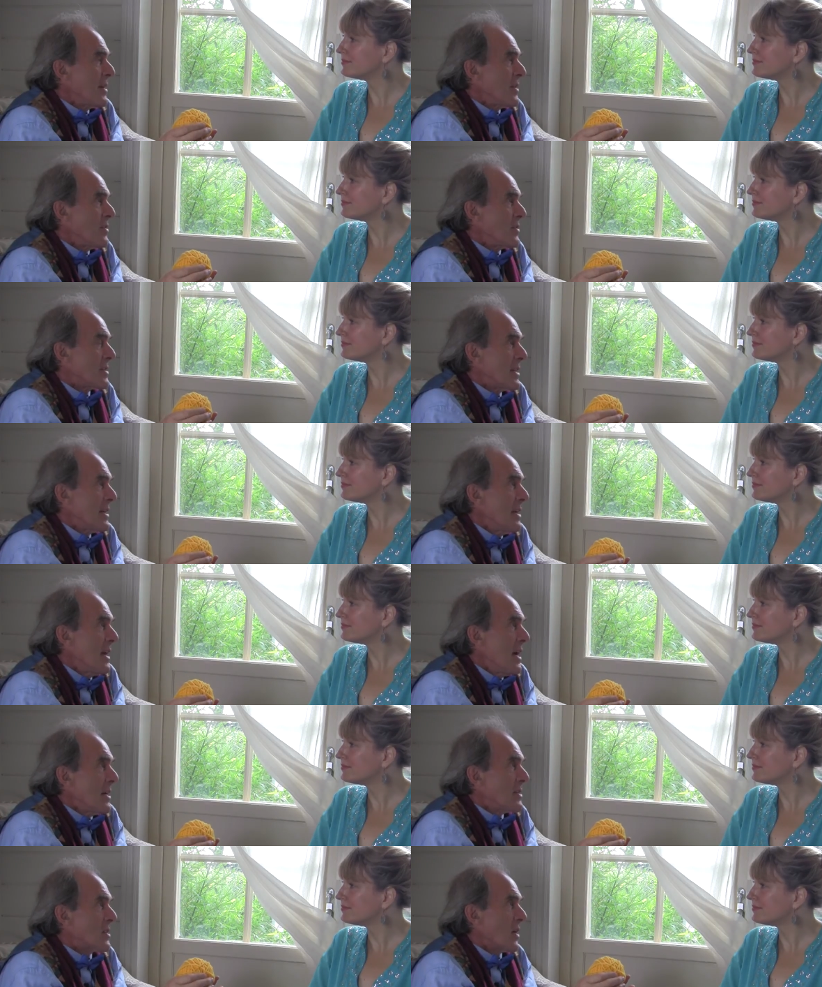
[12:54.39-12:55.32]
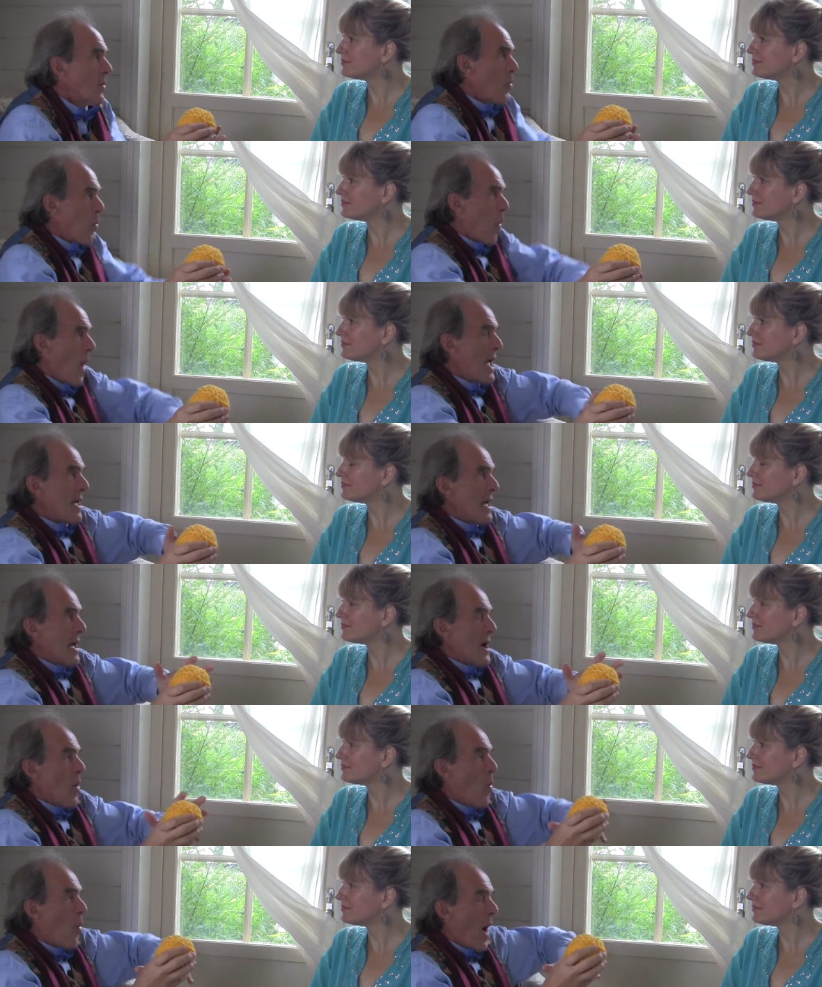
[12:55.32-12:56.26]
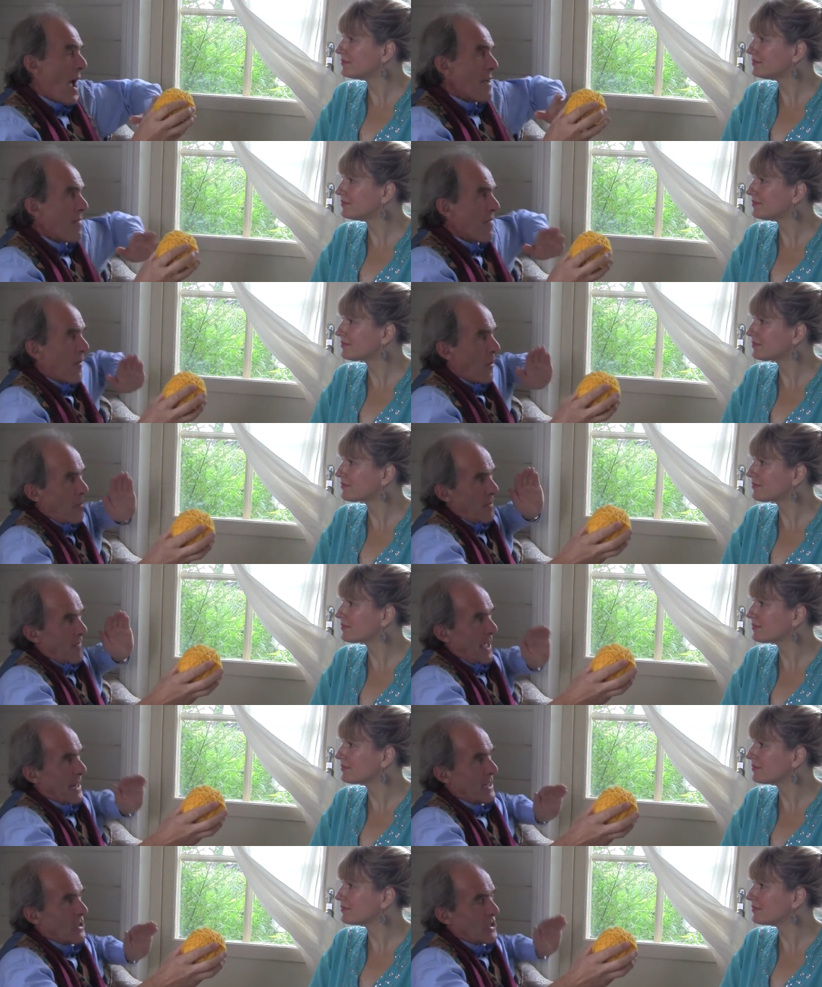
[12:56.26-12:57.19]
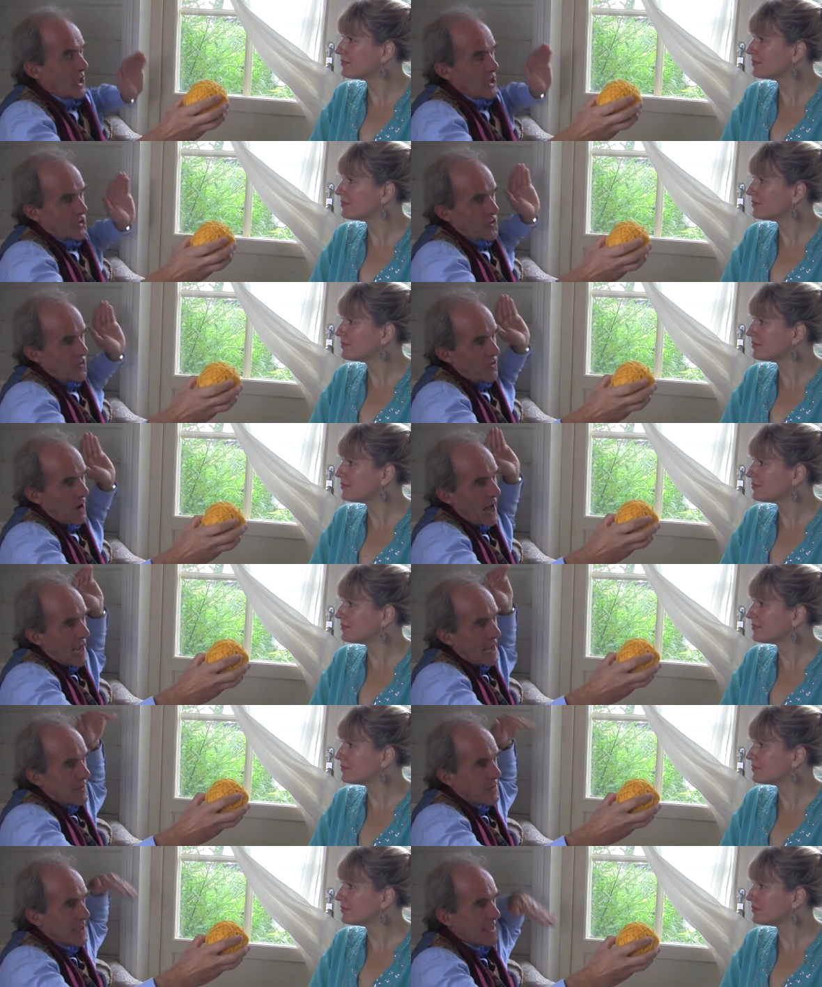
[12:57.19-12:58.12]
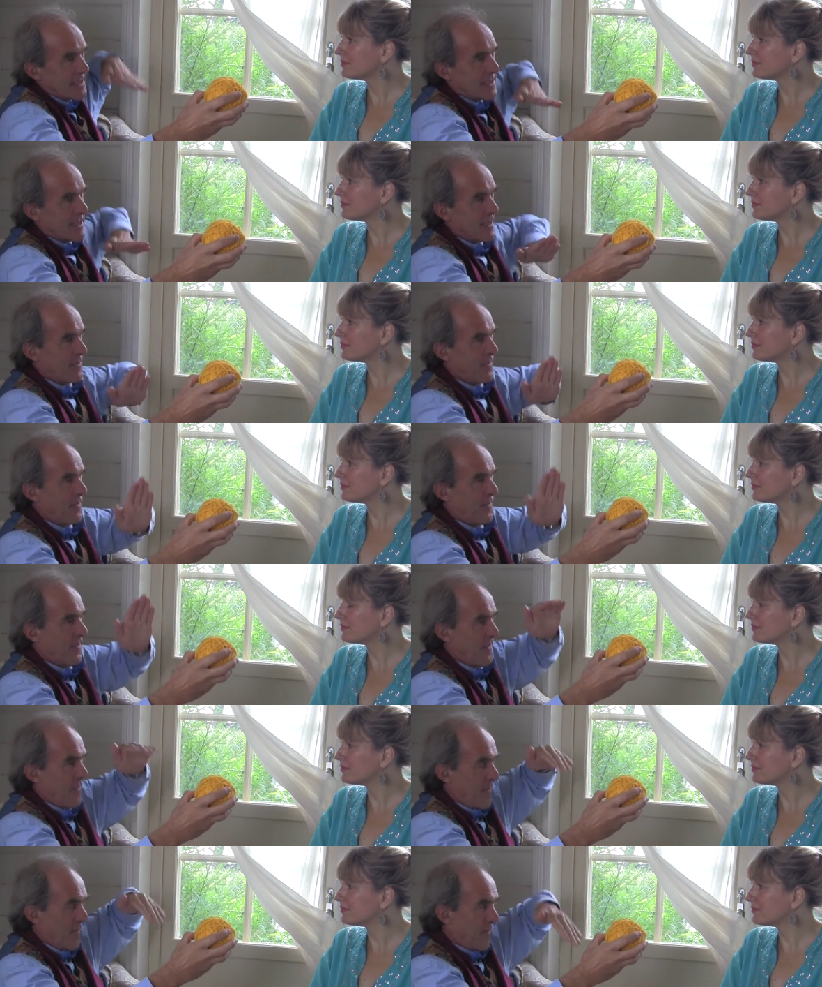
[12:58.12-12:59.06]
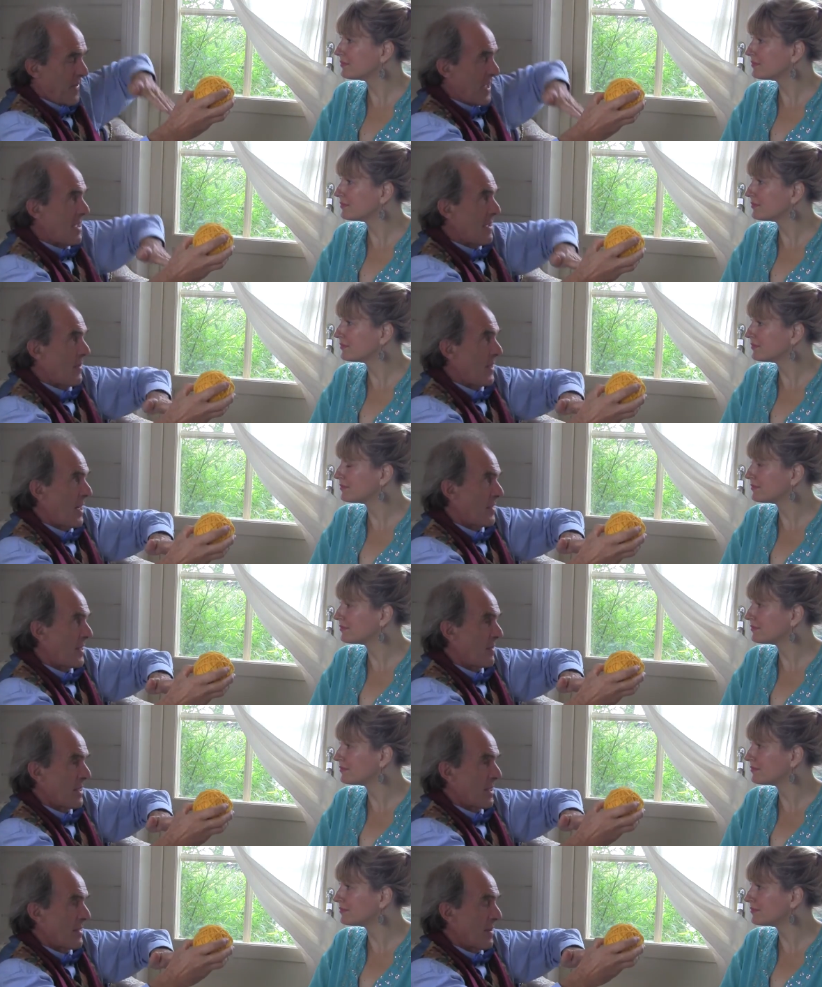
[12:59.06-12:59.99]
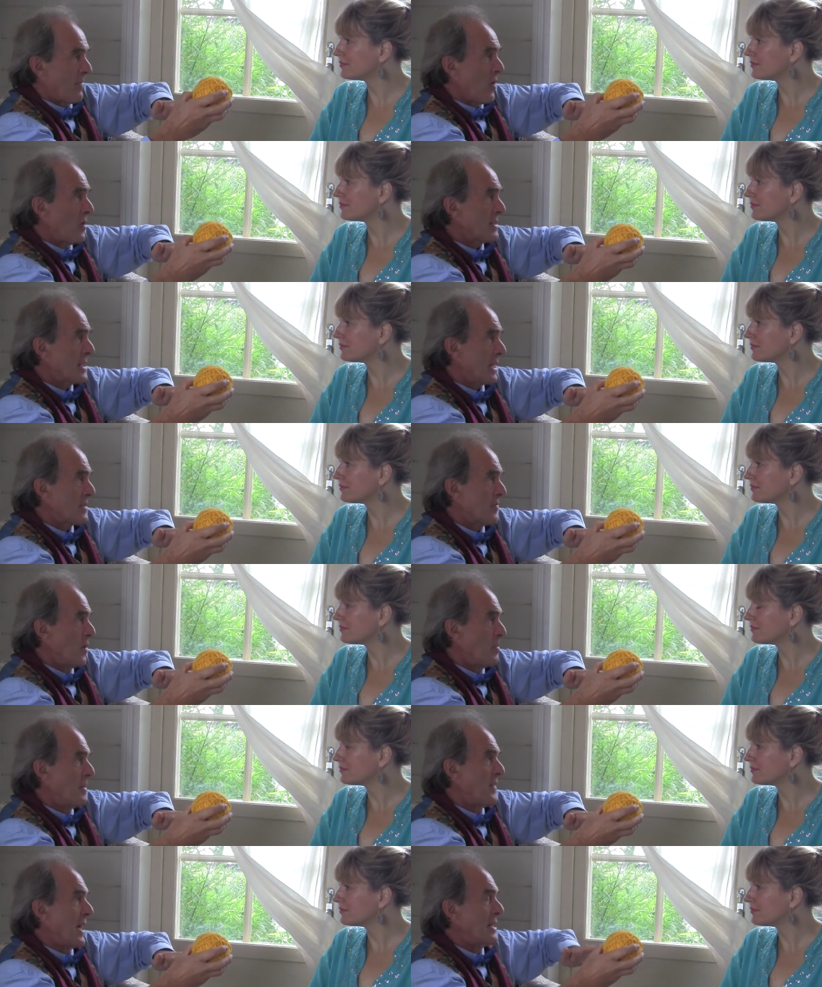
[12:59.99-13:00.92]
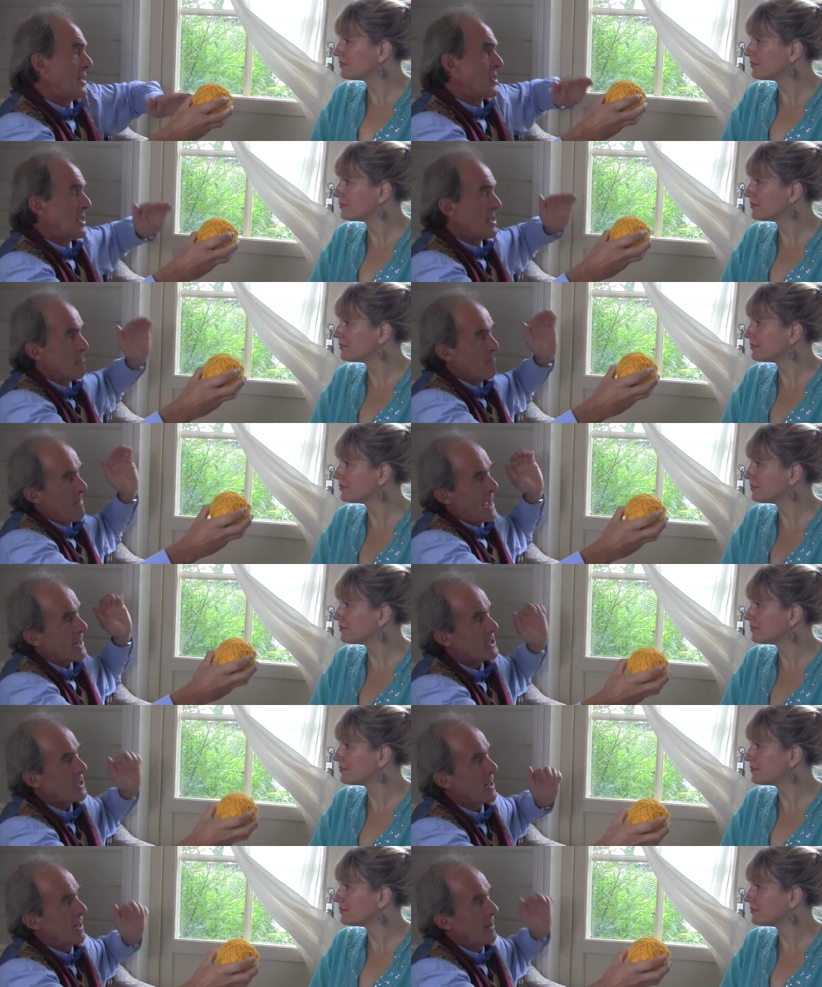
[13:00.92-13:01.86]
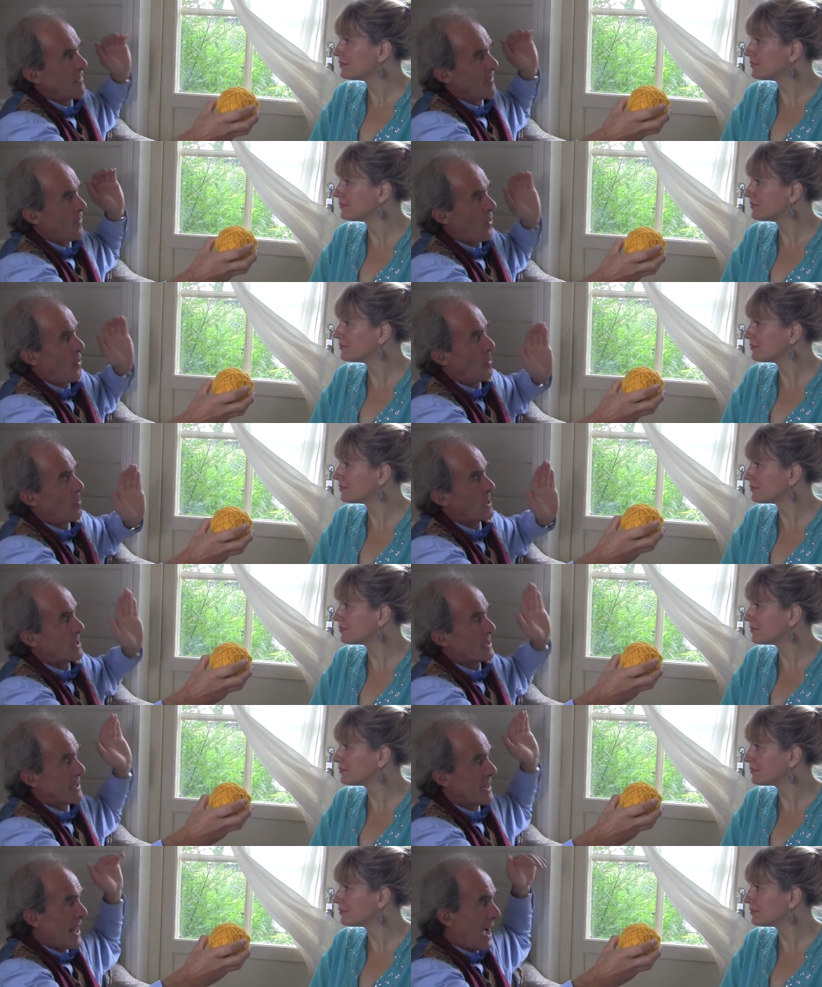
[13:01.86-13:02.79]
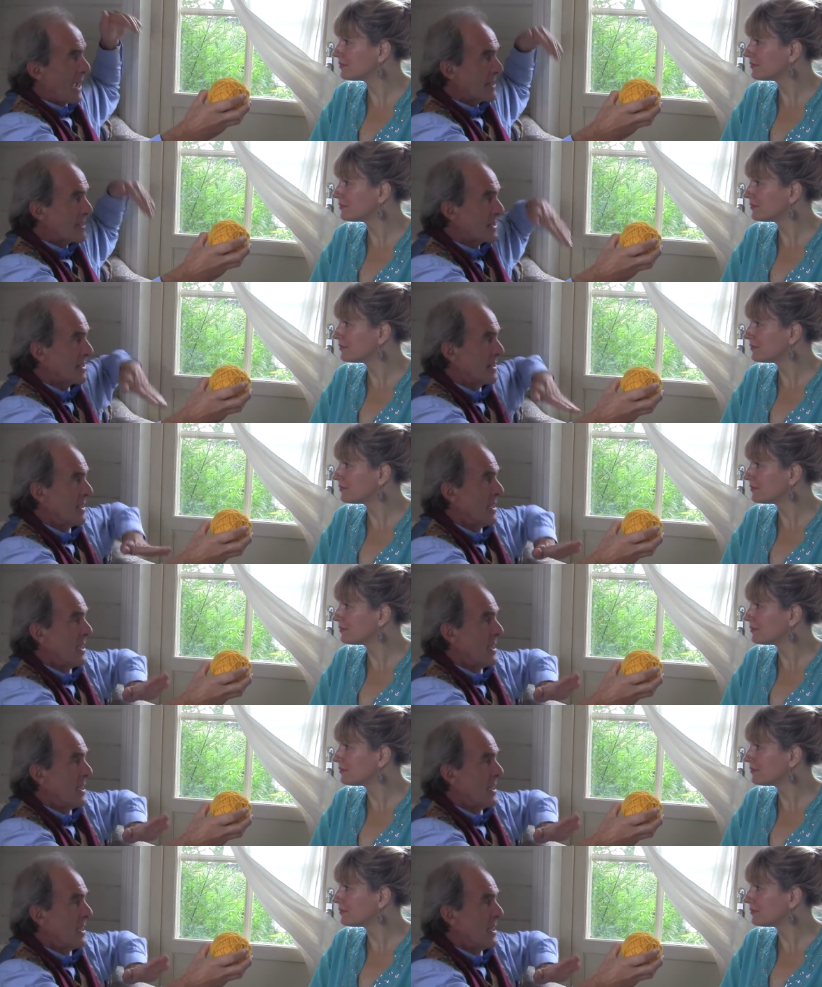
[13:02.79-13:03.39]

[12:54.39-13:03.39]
Speaker 1: You see, so the waveform of energy drives into the vortex form of energy. The masculine form, which is light,